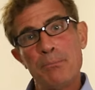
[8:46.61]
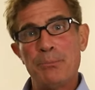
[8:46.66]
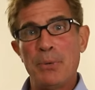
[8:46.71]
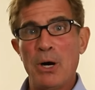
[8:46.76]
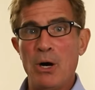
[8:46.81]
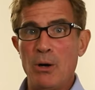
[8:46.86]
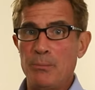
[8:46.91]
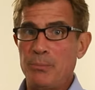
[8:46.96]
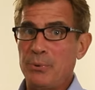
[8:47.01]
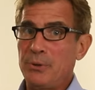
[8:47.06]

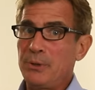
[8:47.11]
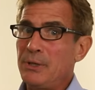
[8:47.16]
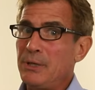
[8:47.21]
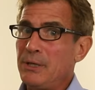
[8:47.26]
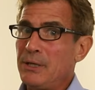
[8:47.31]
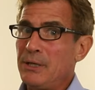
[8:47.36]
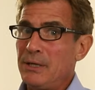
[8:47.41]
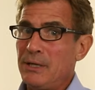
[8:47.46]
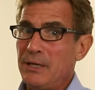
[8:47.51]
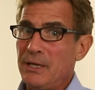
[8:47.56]
bump
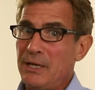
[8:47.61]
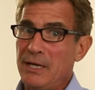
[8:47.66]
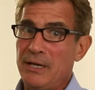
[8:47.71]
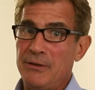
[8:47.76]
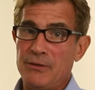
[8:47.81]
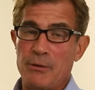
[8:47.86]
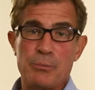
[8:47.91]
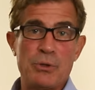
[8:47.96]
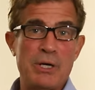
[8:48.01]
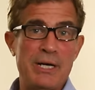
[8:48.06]

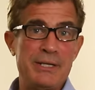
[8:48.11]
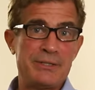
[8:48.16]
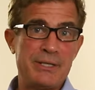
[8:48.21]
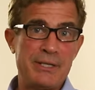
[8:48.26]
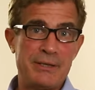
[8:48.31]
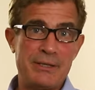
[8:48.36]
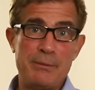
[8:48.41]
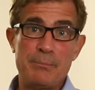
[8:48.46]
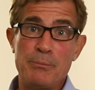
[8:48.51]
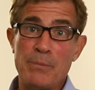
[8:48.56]
in the price
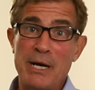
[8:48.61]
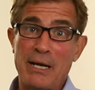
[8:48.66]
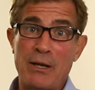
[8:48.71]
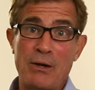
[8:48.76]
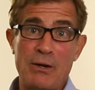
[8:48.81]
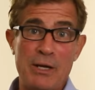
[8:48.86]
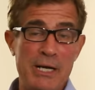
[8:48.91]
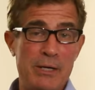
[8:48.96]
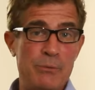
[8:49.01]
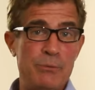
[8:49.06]
that my
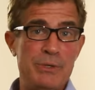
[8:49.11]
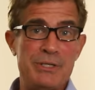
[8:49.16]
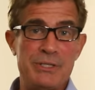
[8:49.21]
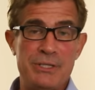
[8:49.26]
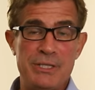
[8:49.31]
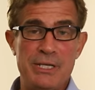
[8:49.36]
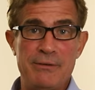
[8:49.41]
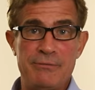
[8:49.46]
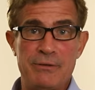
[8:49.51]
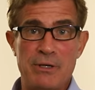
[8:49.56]
client
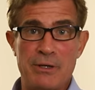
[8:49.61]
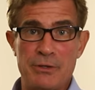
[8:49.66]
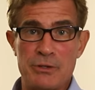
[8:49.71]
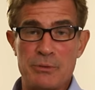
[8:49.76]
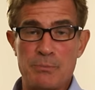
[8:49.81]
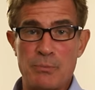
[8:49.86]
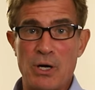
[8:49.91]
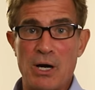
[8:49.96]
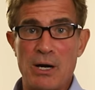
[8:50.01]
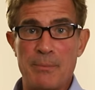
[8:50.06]
received on this
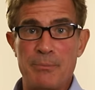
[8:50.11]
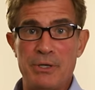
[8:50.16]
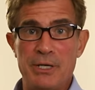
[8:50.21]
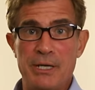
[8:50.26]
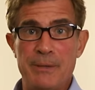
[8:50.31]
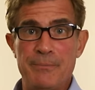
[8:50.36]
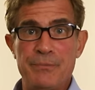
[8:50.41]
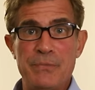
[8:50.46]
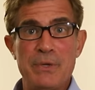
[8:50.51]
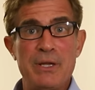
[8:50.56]

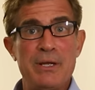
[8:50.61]
property.